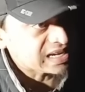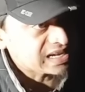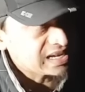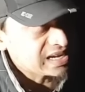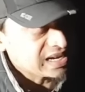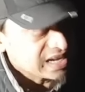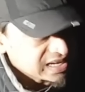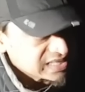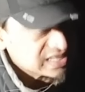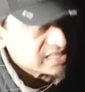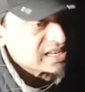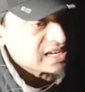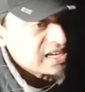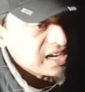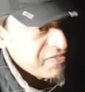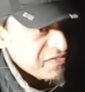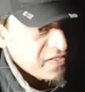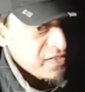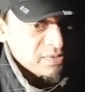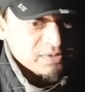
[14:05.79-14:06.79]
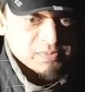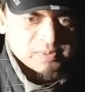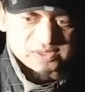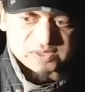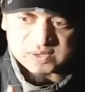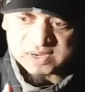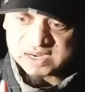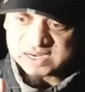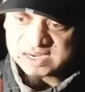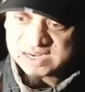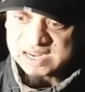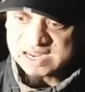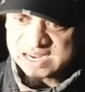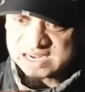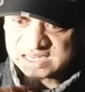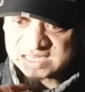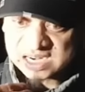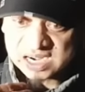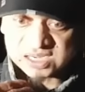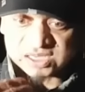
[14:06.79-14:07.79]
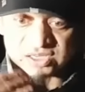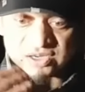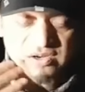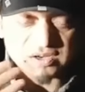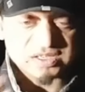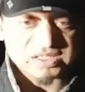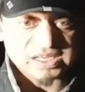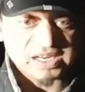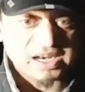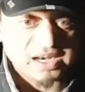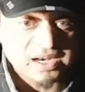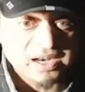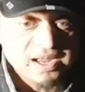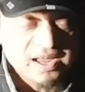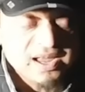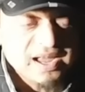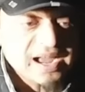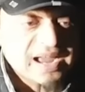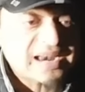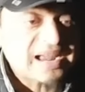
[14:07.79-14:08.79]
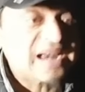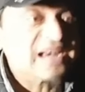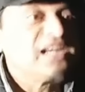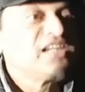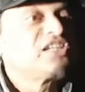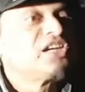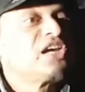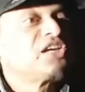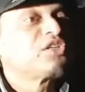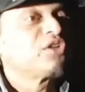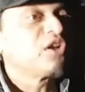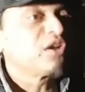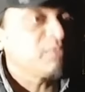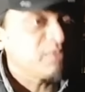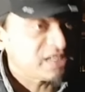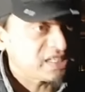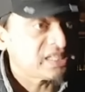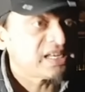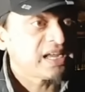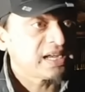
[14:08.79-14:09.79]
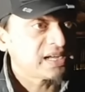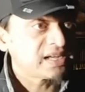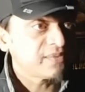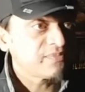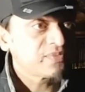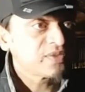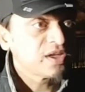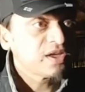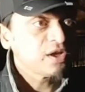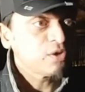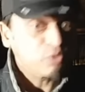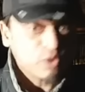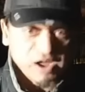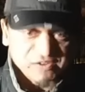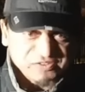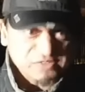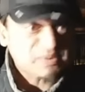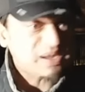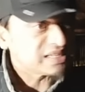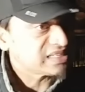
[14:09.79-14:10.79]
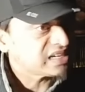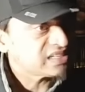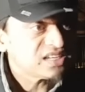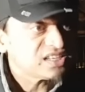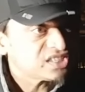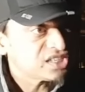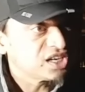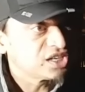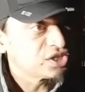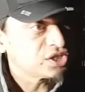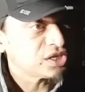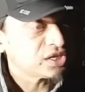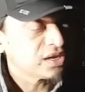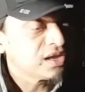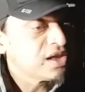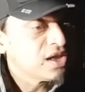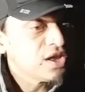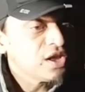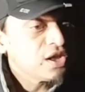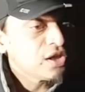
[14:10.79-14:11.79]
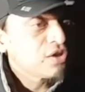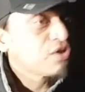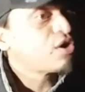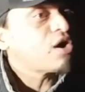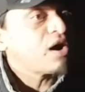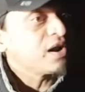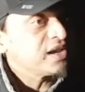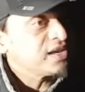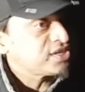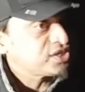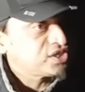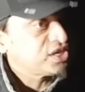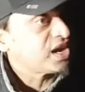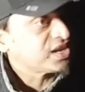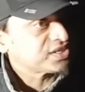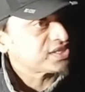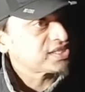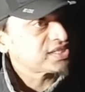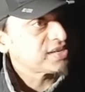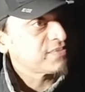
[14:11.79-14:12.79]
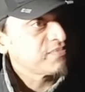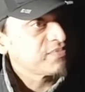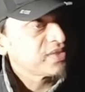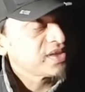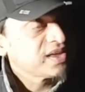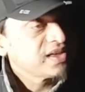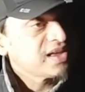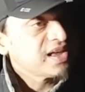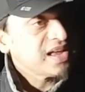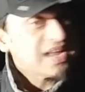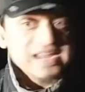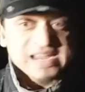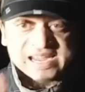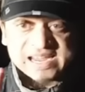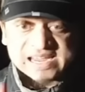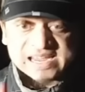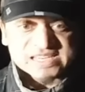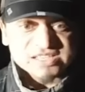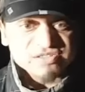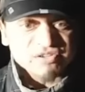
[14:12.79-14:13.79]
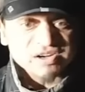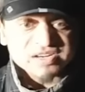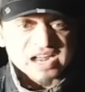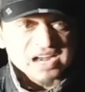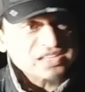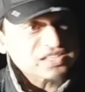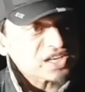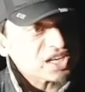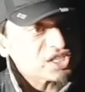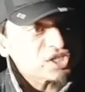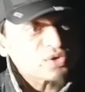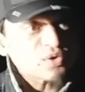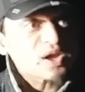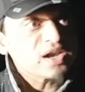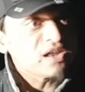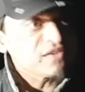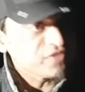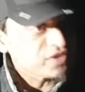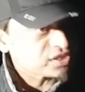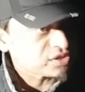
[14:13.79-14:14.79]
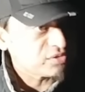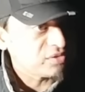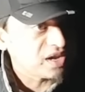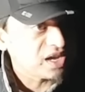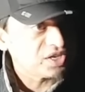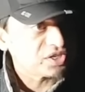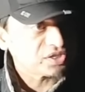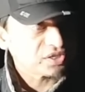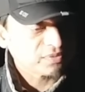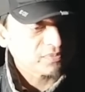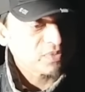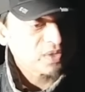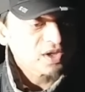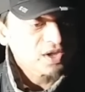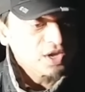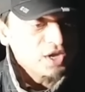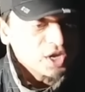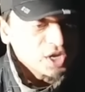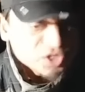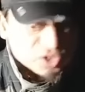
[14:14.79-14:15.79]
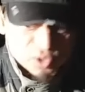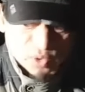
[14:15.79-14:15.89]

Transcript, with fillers: Mm. There's a difference between intentional sin mm. and unintentional mistake. Mm. We have to make that distinction. God is just. He is not unjust to any of his creation. Mm.